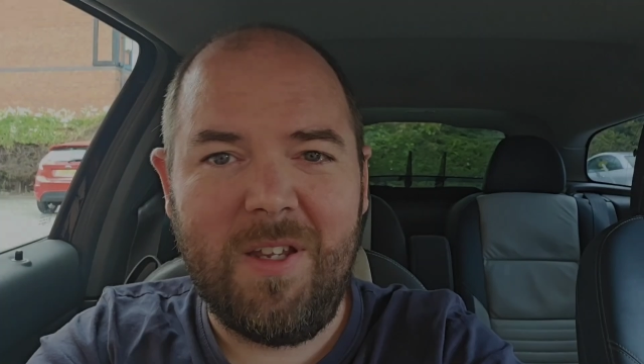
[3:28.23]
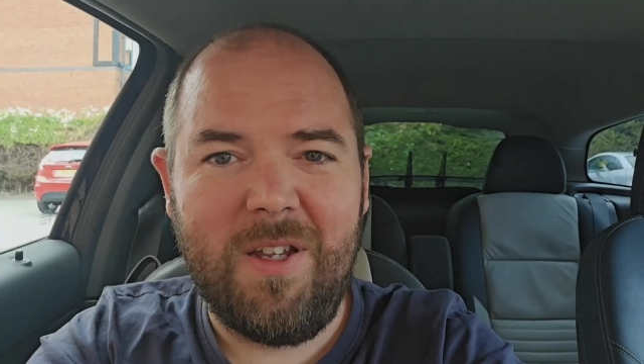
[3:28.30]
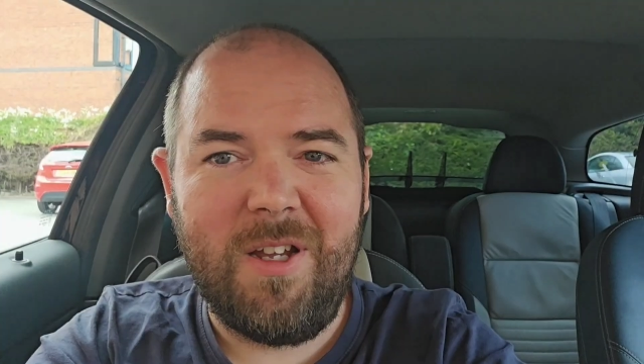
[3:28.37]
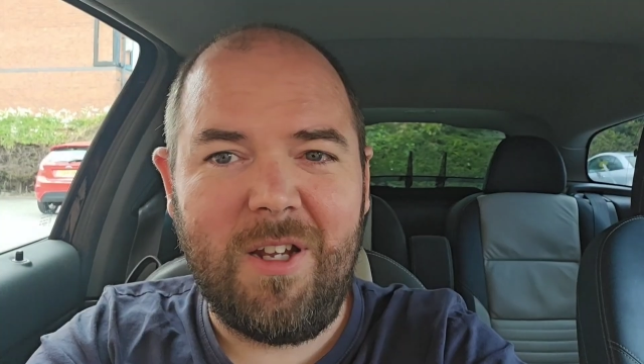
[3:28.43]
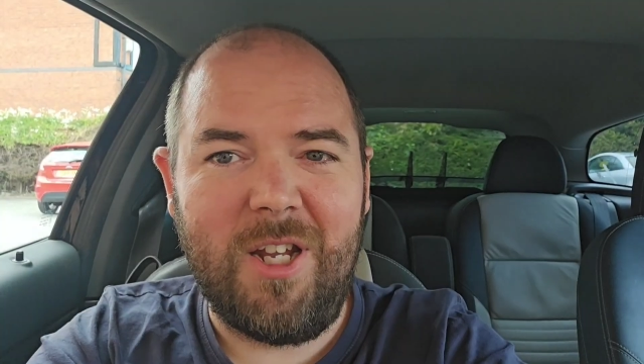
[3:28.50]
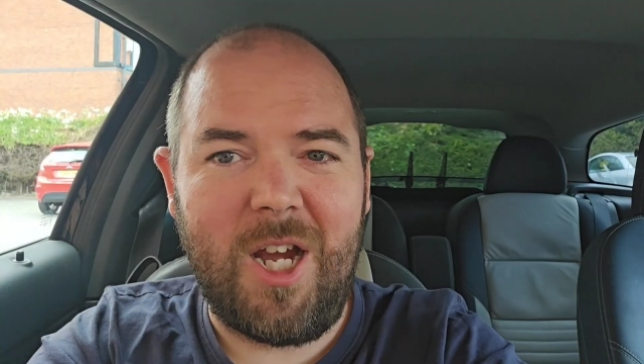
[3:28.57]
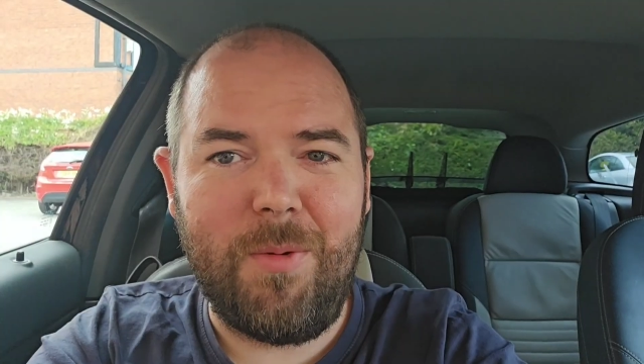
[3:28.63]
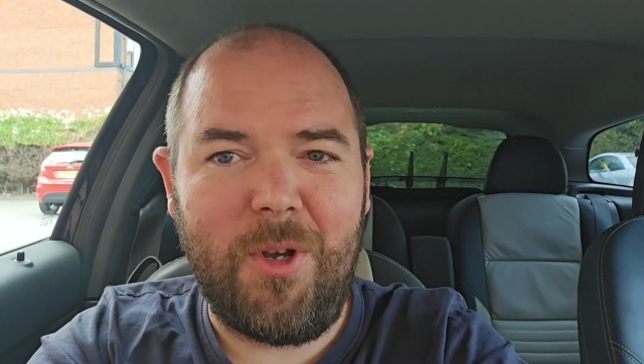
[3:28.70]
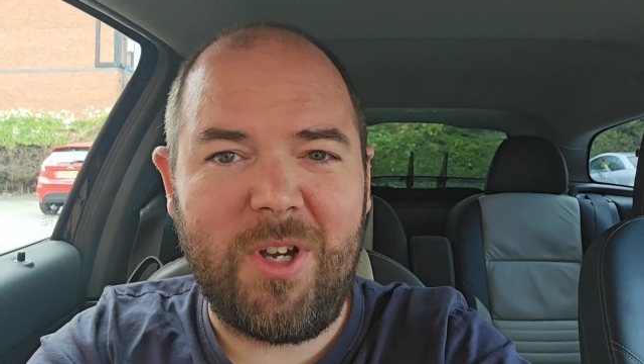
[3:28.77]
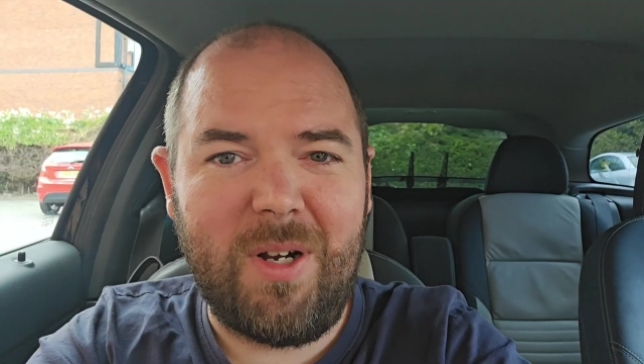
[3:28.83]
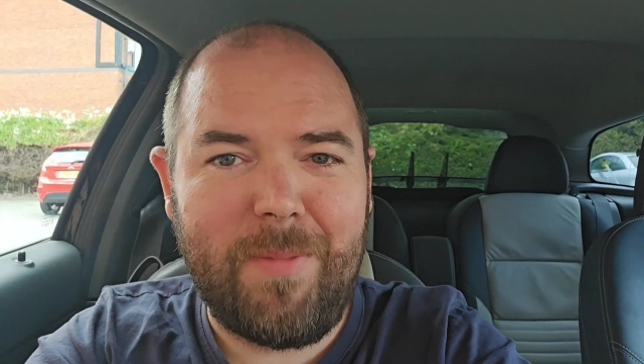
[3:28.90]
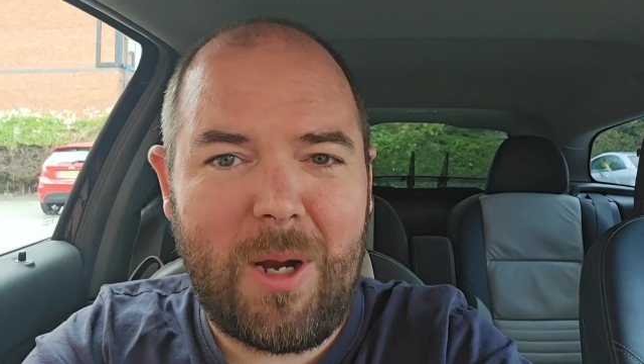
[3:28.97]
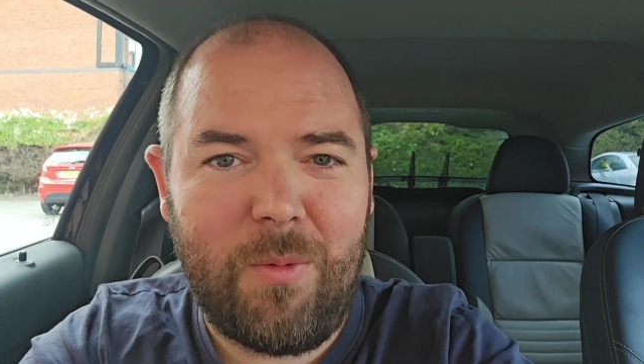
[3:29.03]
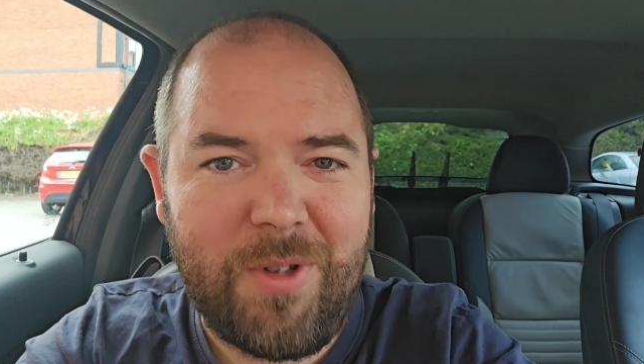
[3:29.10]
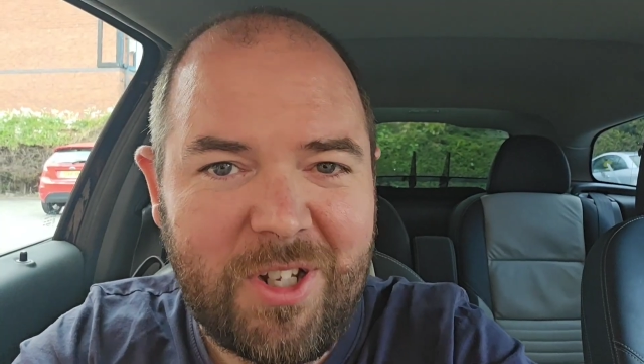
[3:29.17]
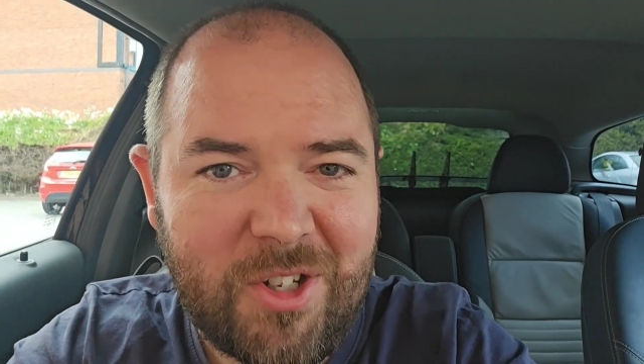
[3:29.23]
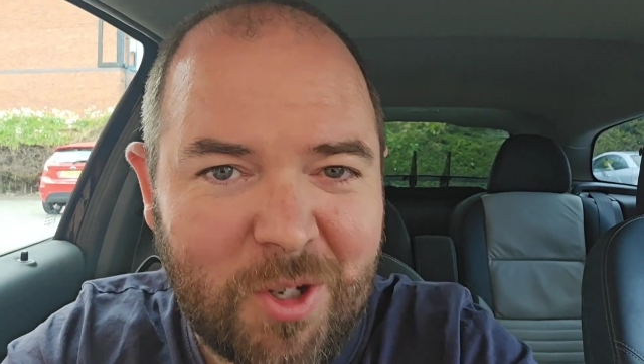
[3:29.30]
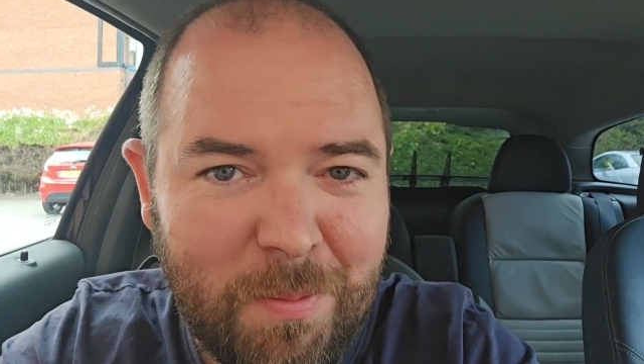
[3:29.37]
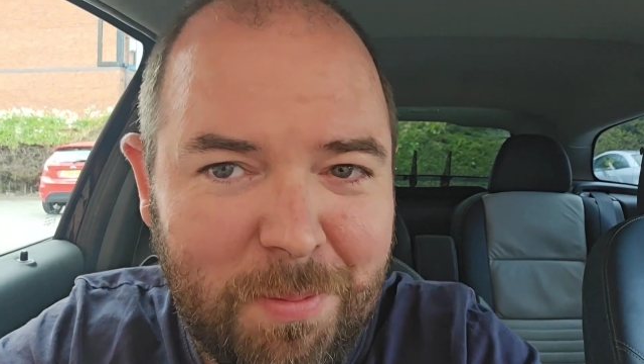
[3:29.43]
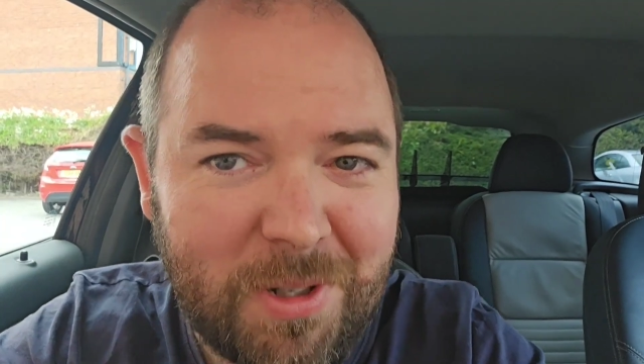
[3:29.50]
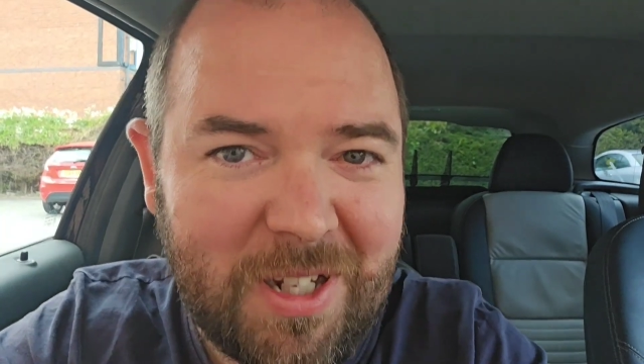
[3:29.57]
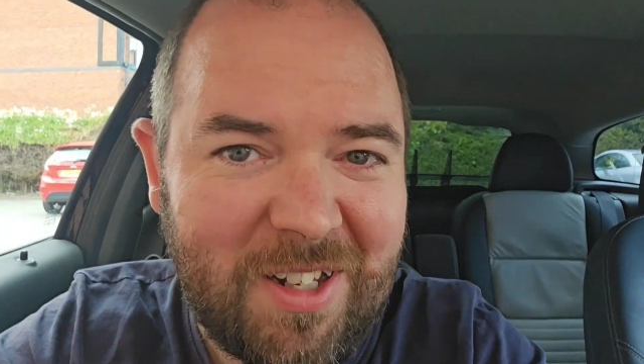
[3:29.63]
Now, I'm not going to mount this
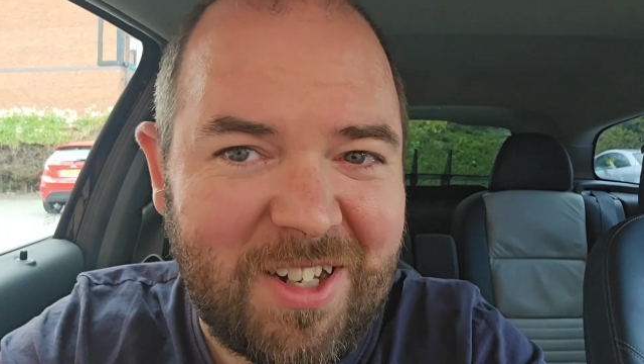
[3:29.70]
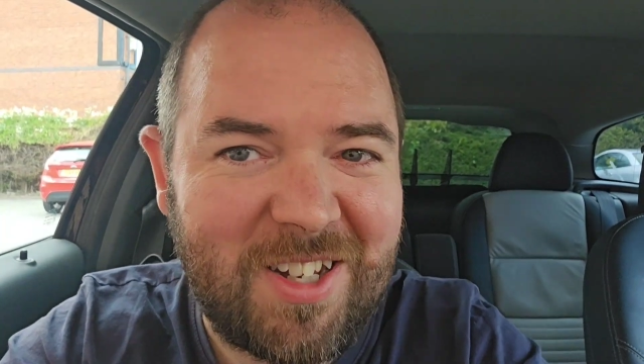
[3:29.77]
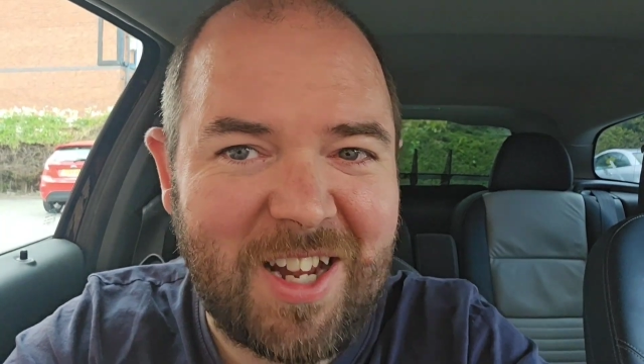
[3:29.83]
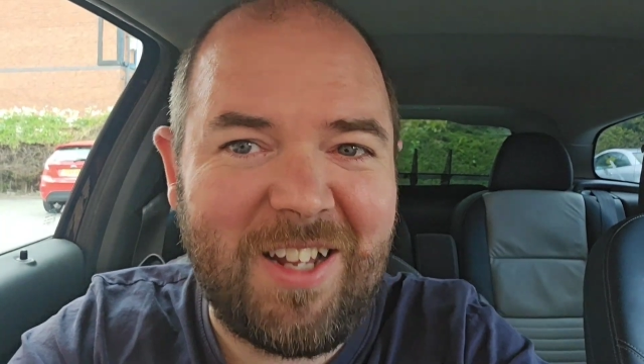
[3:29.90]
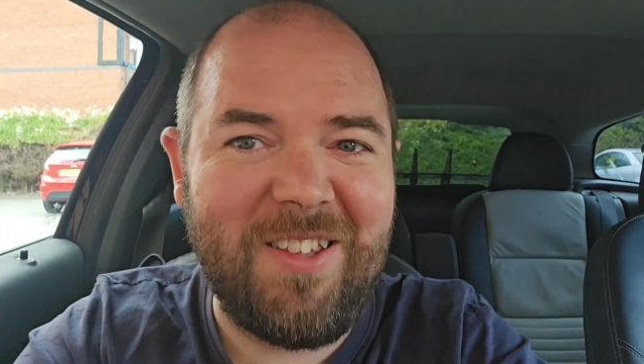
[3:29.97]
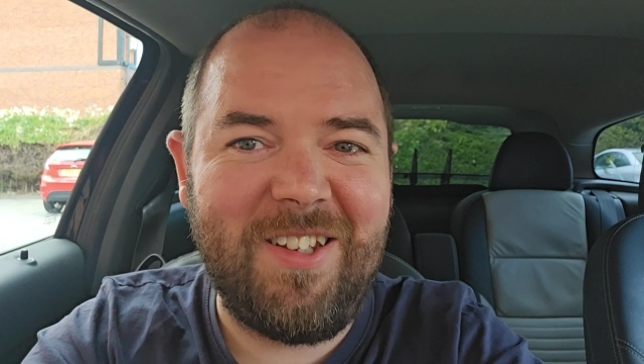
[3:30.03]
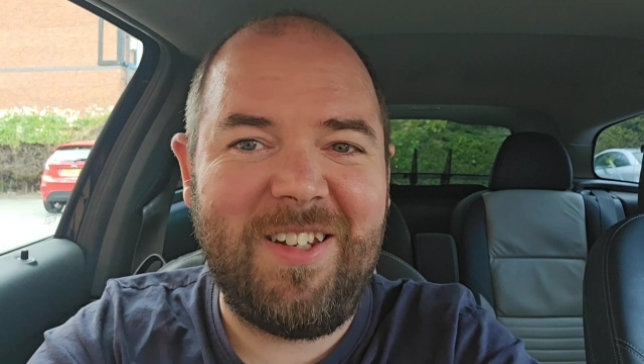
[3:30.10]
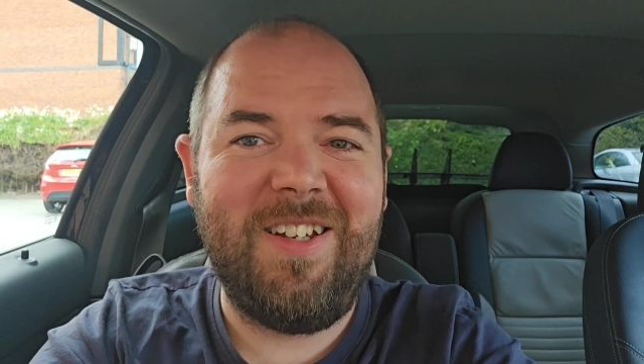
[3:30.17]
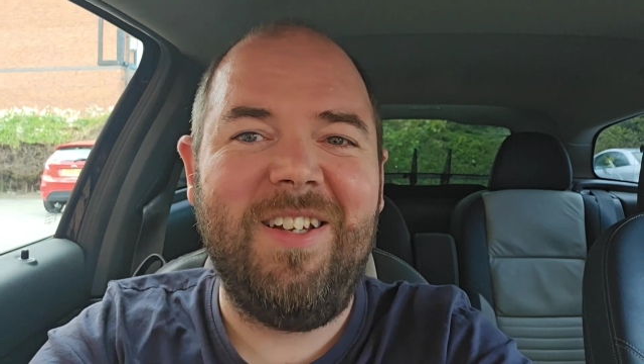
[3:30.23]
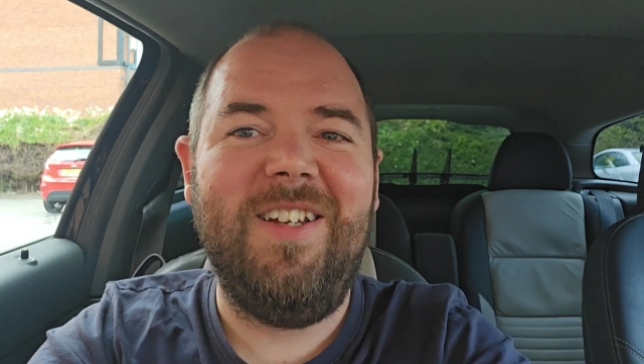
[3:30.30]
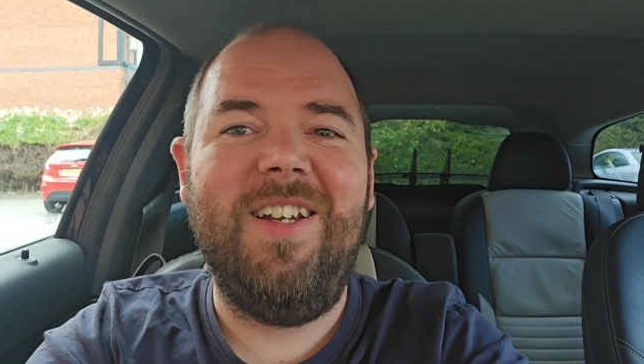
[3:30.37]
completely standard.